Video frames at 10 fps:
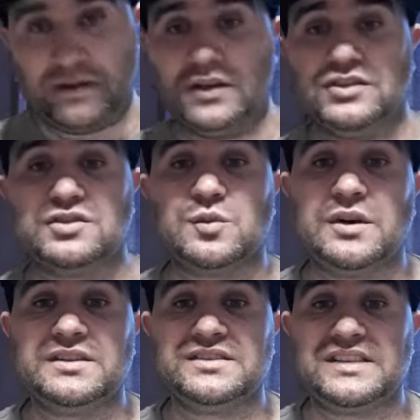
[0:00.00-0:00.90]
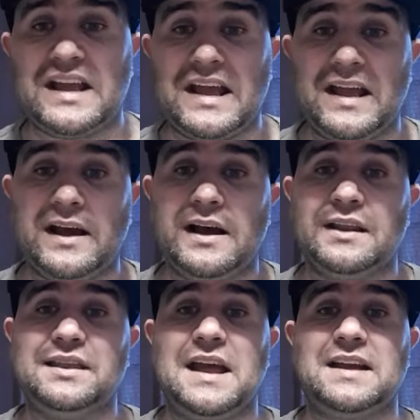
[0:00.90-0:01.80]
Just want to say
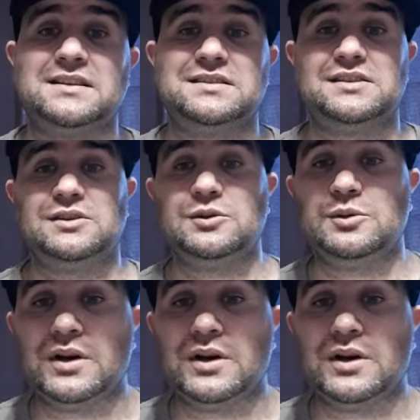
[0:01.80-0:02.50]
thanks to